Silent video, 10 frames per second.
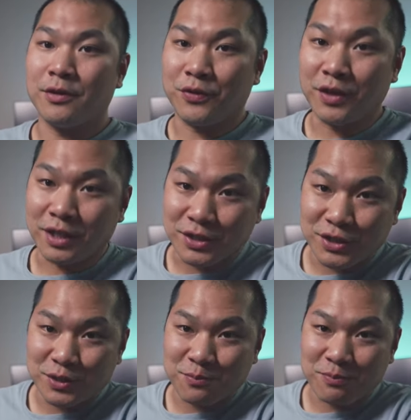
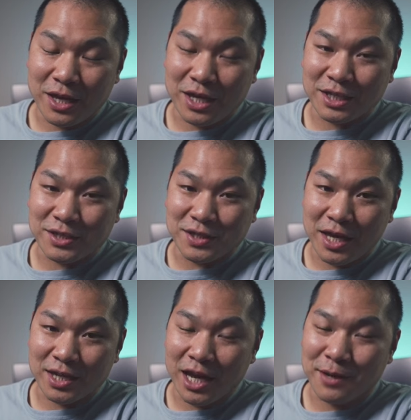This is
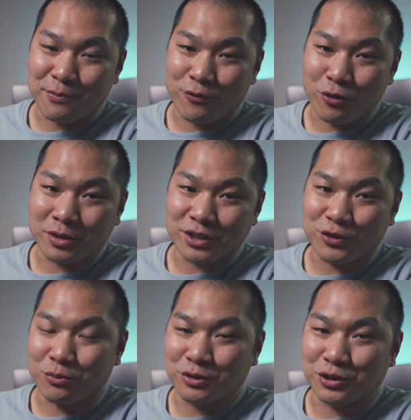that high-performance
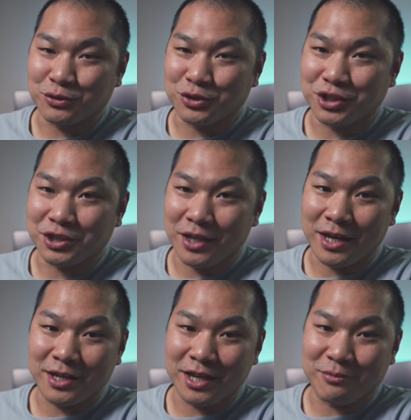thermal solution
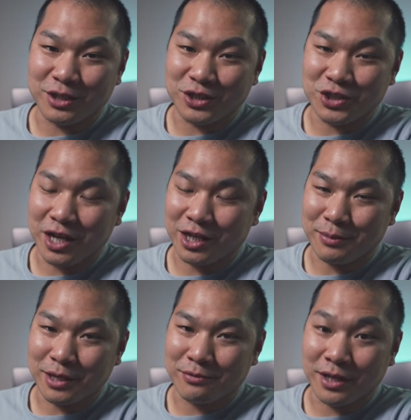that AMD is
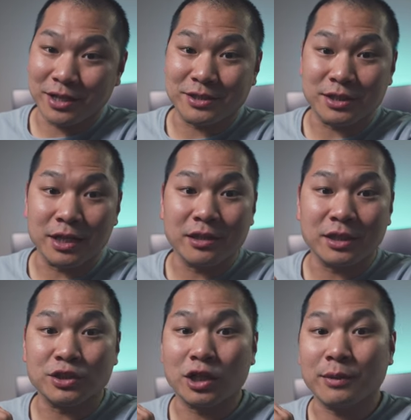talking about, and today
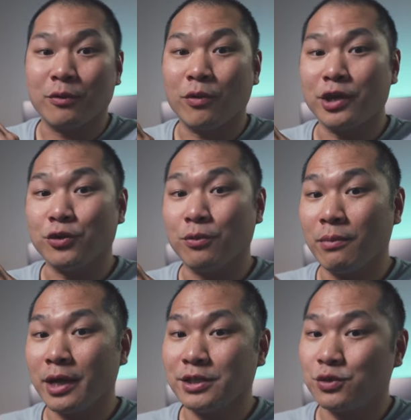let's talk about why you
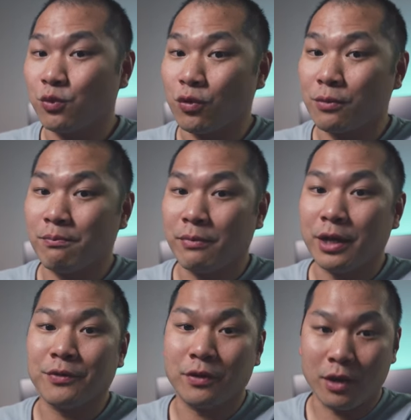might or
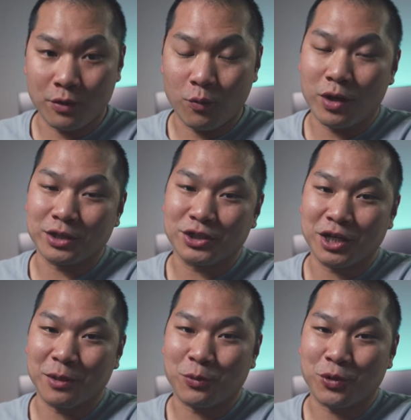might not want to
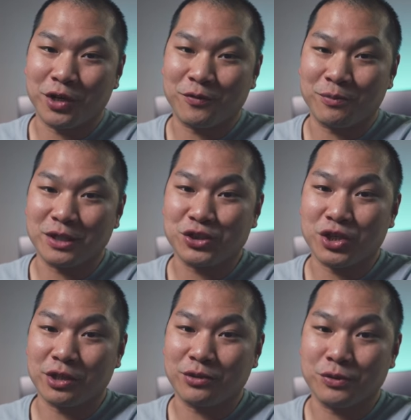upgrade from the
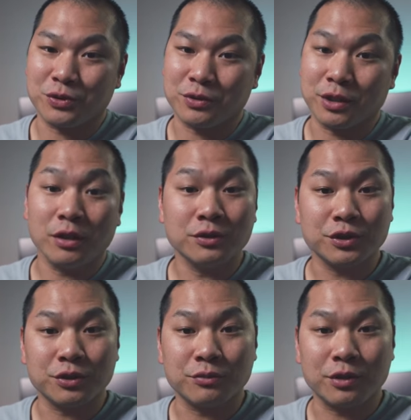stock cooler, and
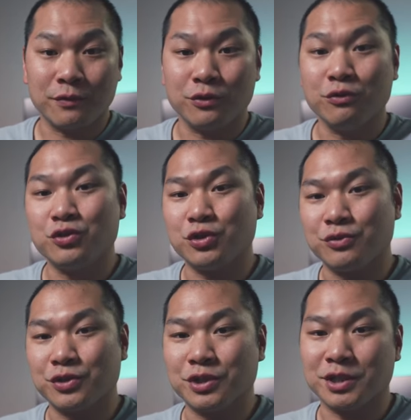also, if you do
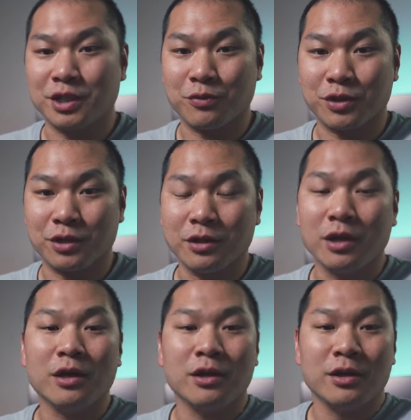choose to stick with it,
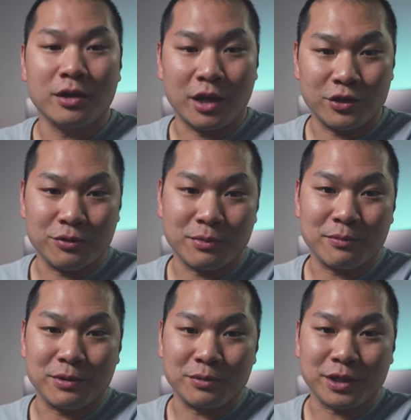how you
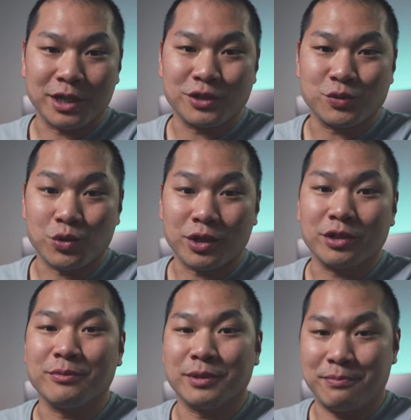might be able to get it to work
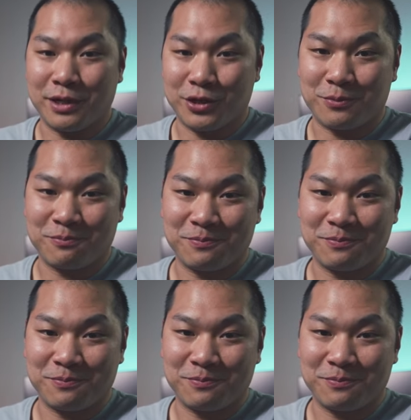a little bit better.